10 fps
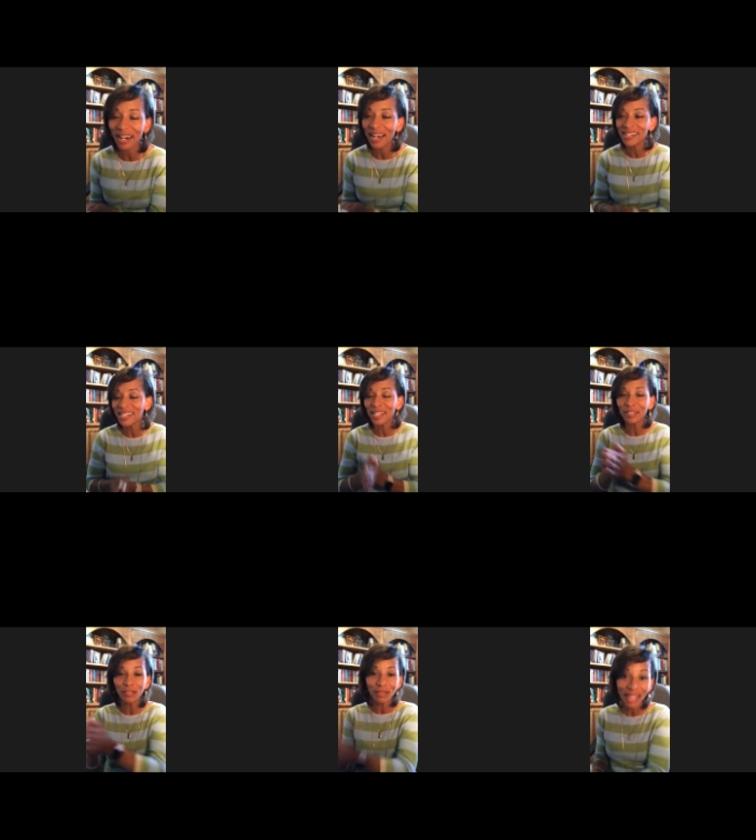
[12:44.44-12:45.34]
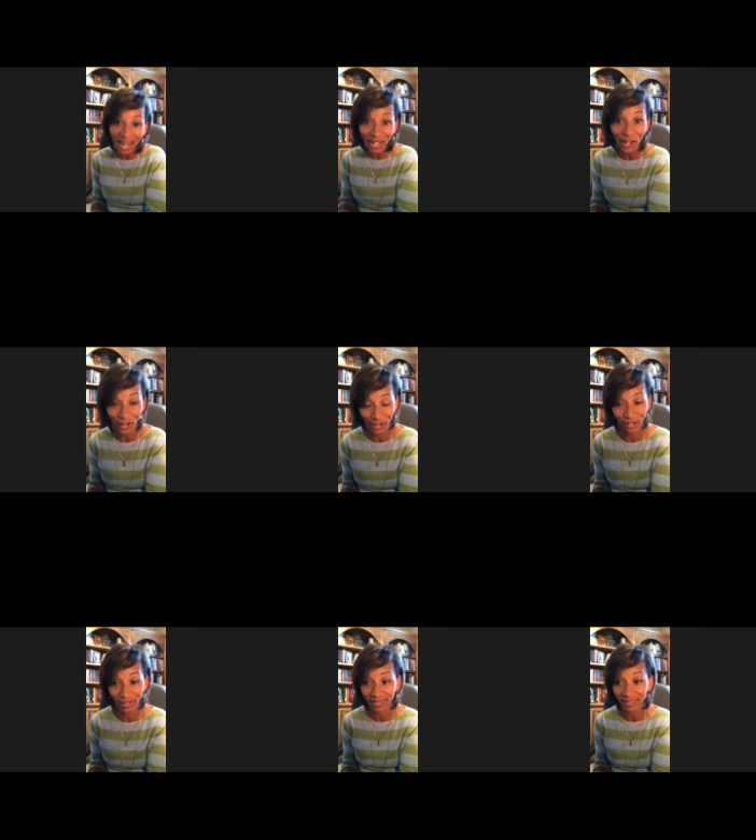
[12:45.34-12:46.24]
until
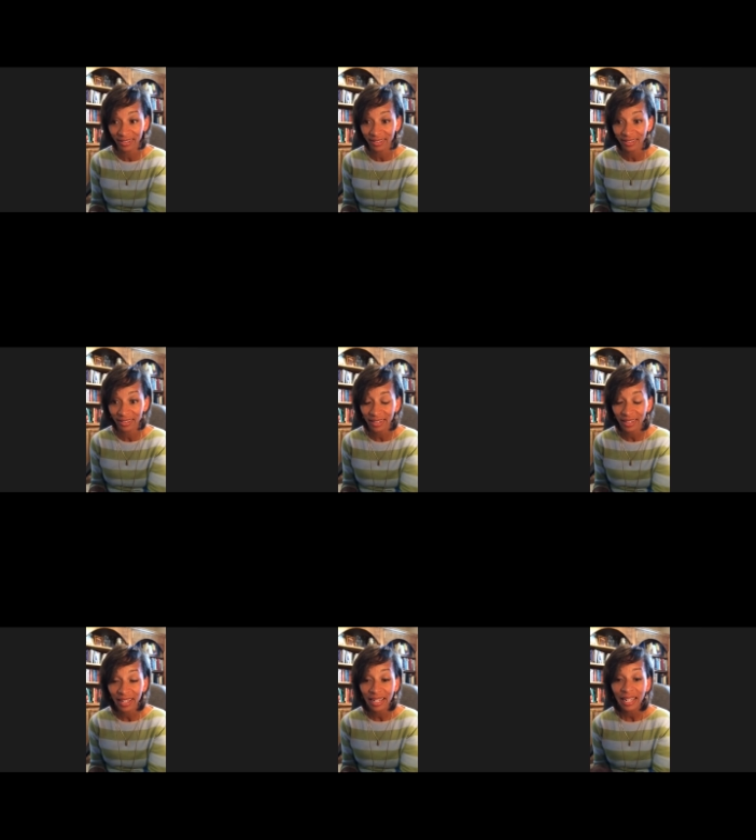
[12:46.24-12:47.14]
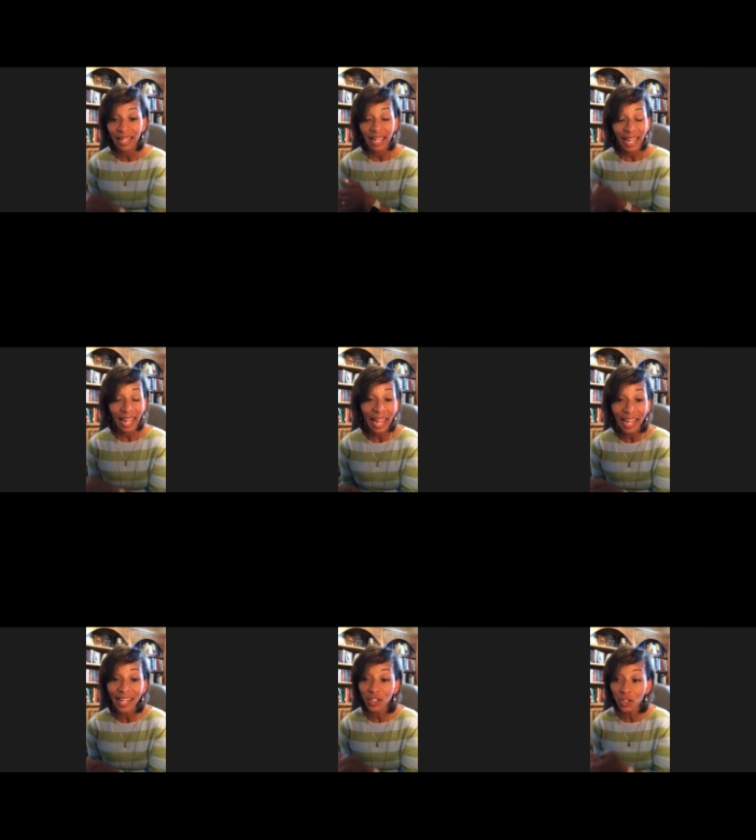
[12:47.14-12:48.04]
later.
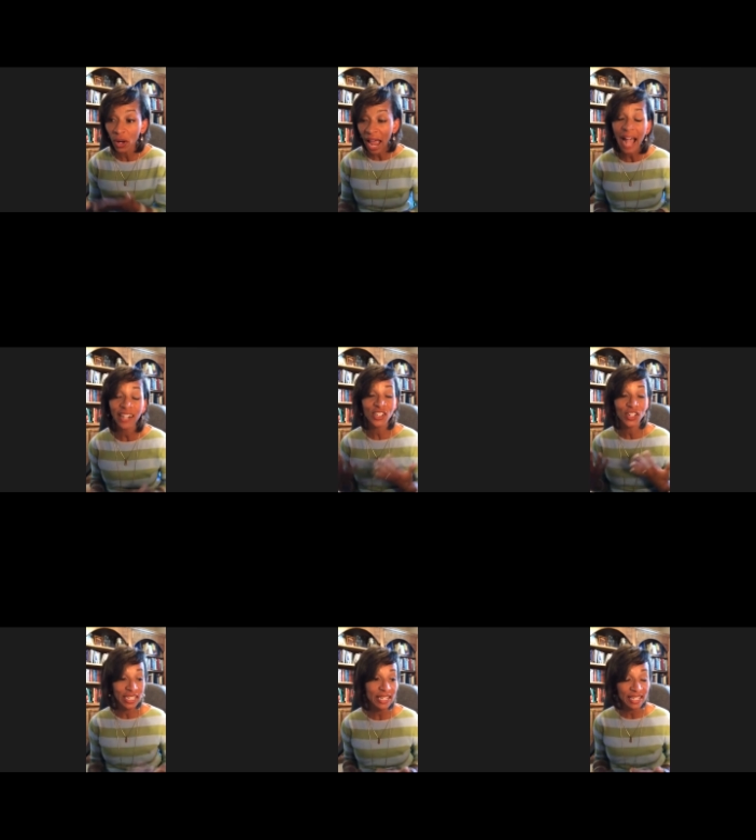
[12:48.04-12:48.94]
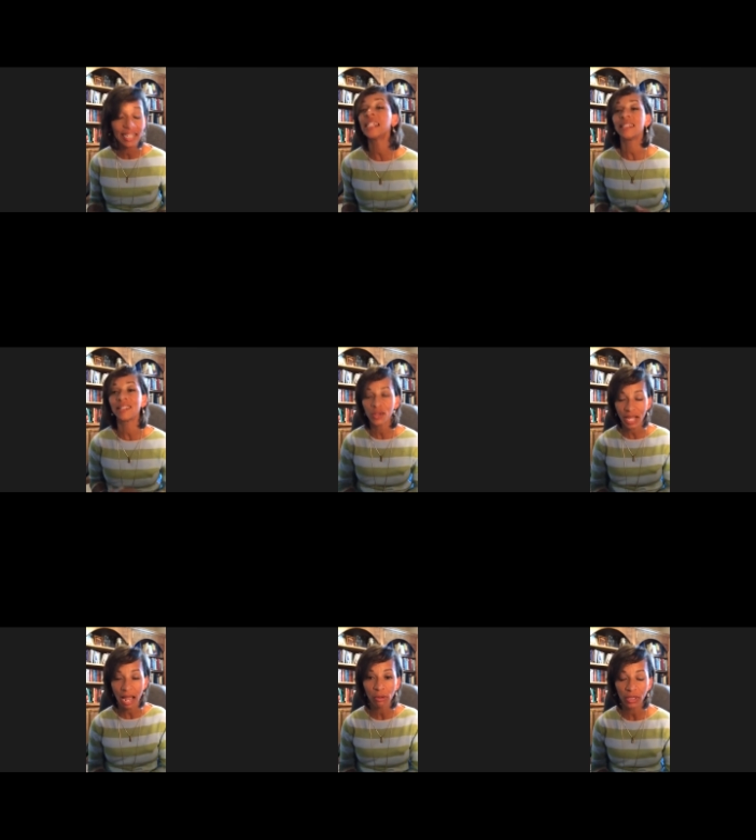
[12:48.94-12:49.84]
And you're actually seeing those
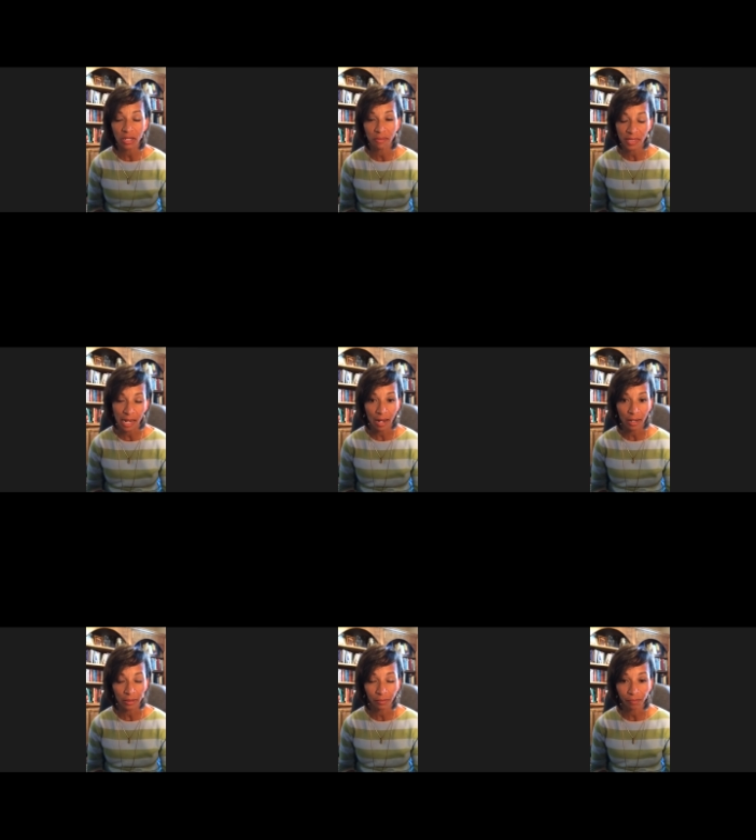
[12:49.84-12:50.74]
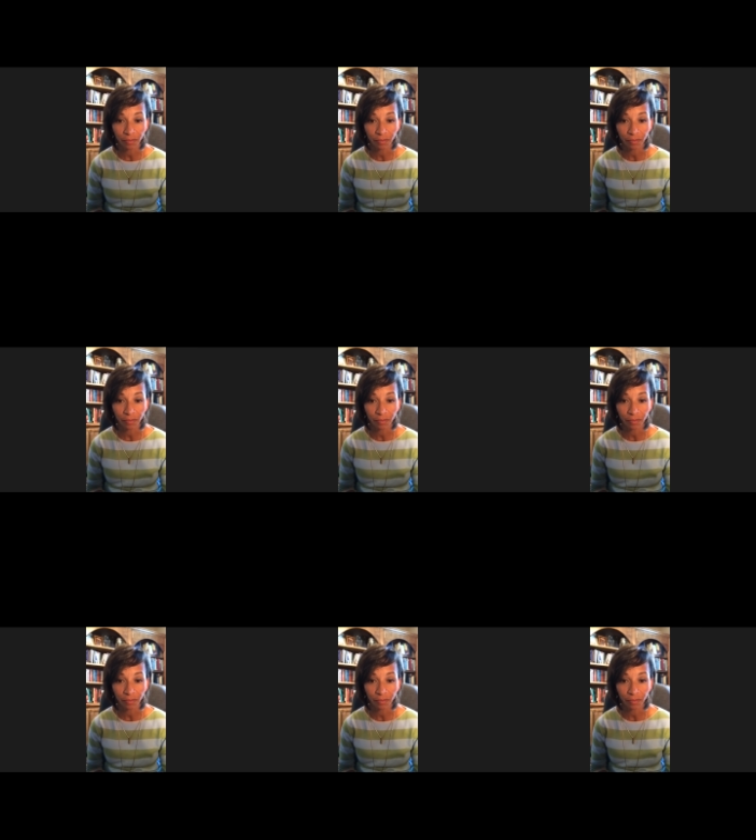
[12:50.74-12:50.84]
outcomes now.